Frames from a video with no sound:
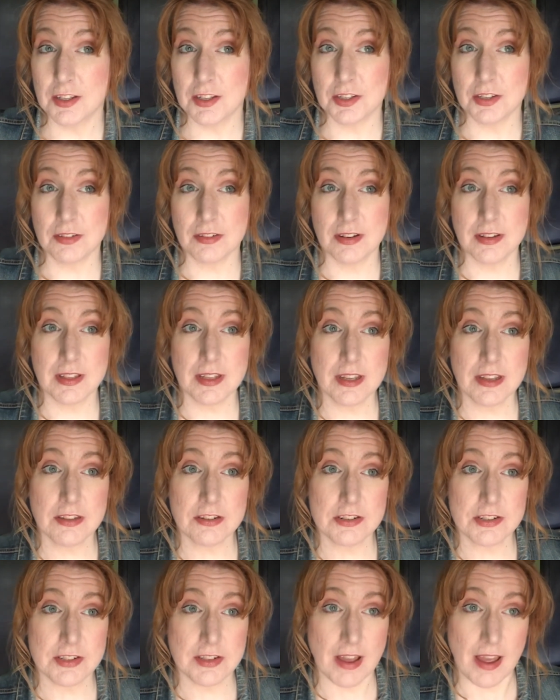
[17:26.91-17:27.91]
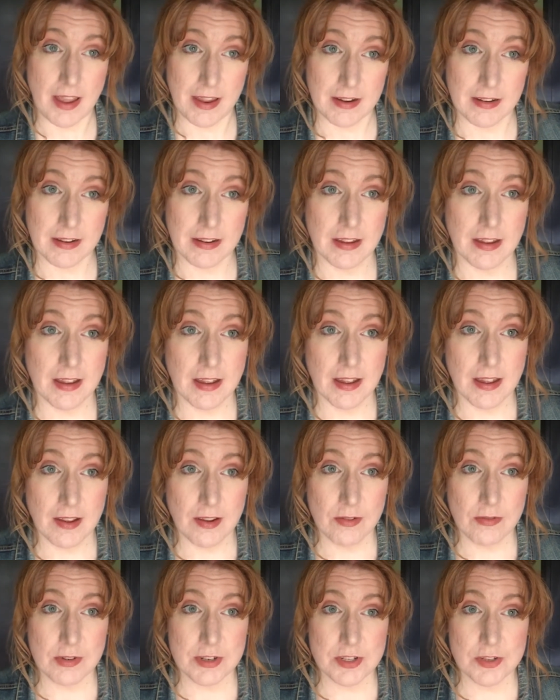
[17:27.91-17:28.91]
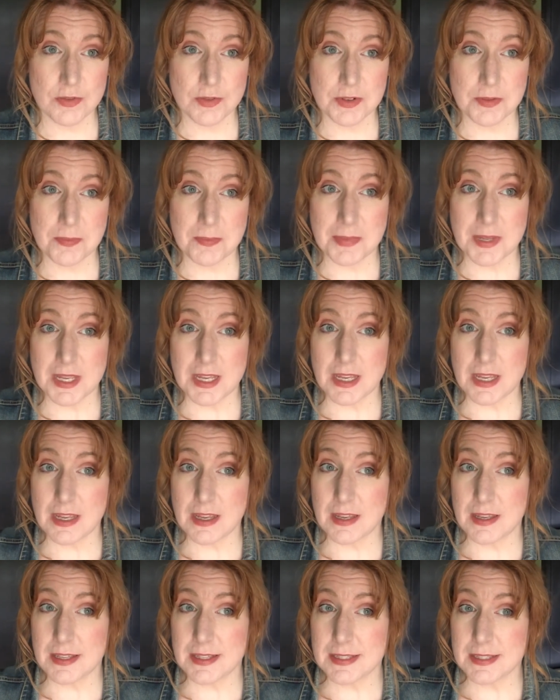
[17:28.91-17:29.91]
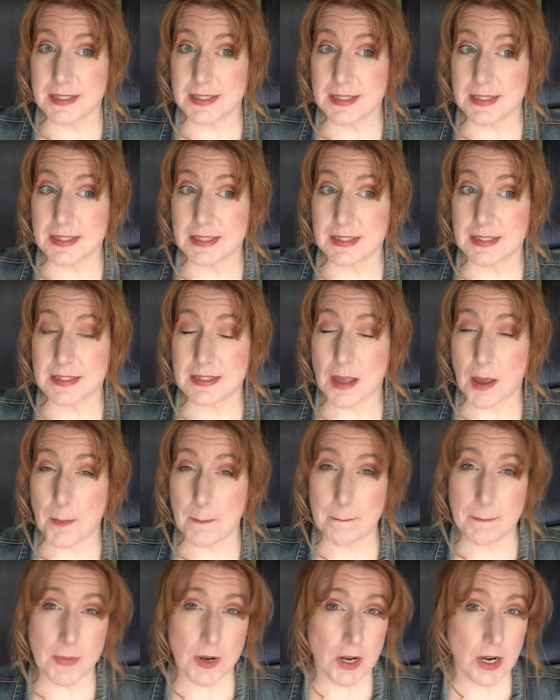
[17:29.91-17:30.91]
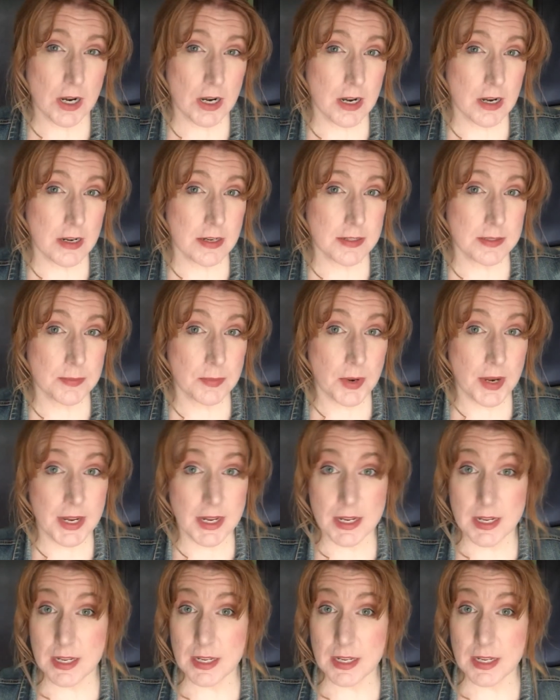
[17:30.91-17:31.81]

you're on the other side, which would be summer, spring?